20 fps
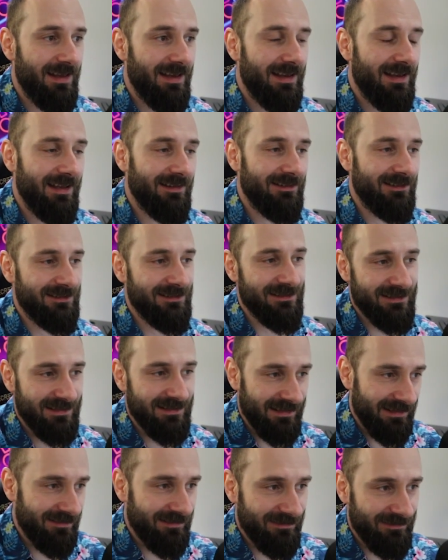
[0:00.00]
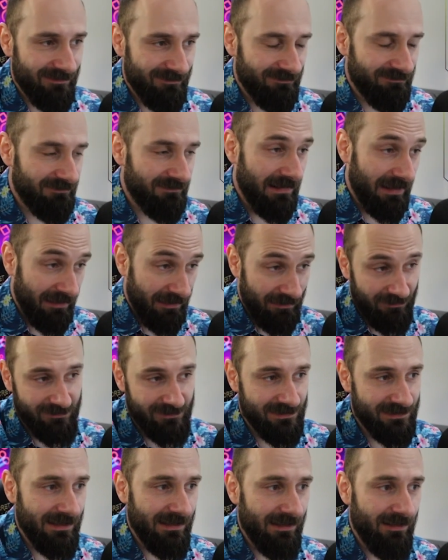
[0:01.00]
And this is like, I
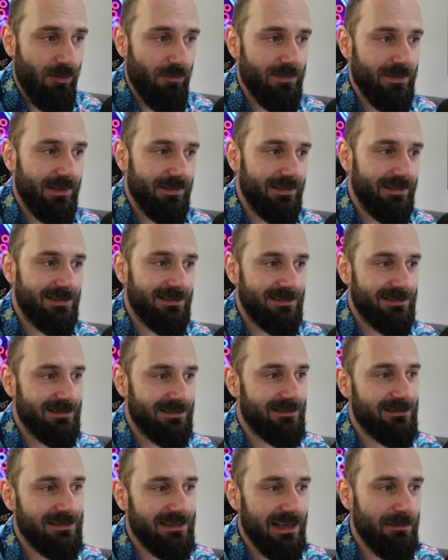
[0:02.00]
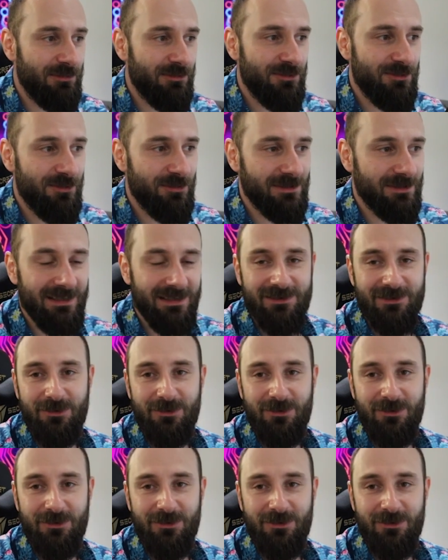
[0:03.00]
still hope that this cyber news is